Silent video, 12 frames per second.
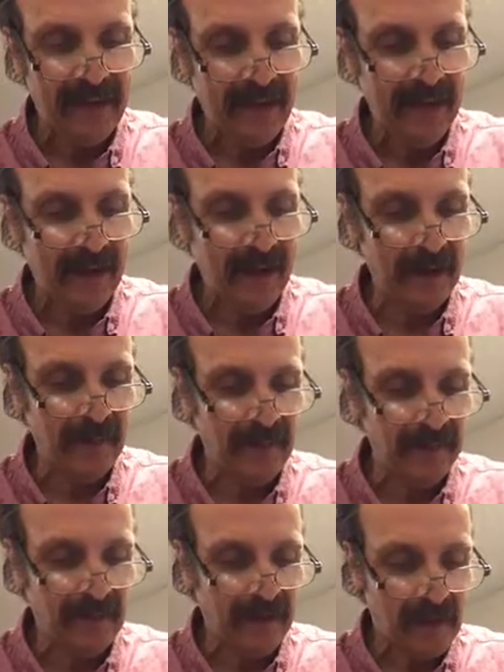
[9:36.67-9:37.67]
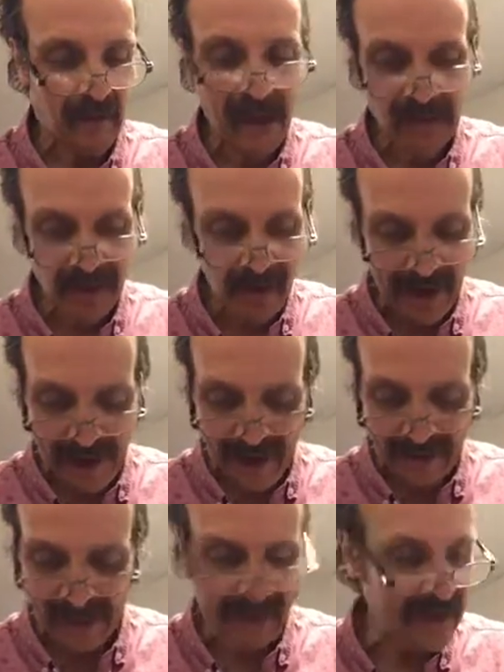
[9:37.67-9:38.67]
I'm also going to
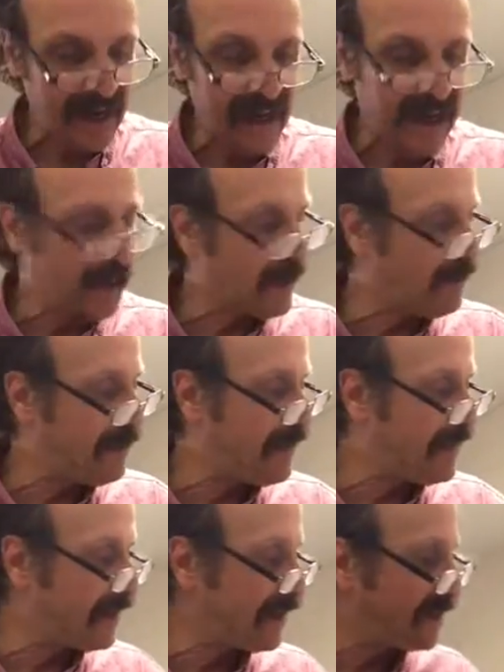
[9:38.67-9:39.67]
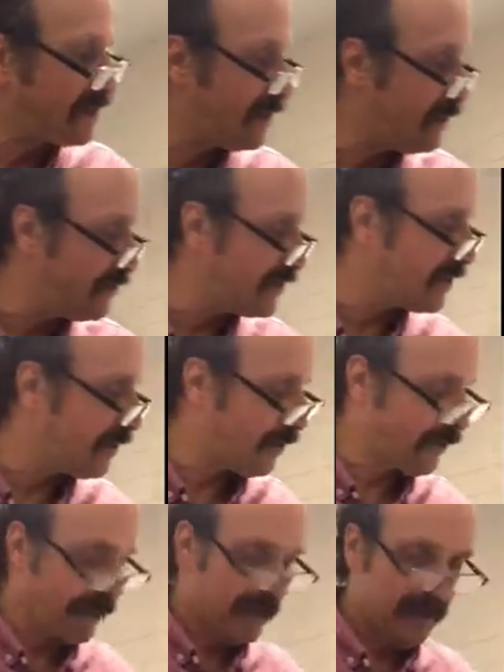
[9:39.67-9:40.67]
add the honey in immediately too, so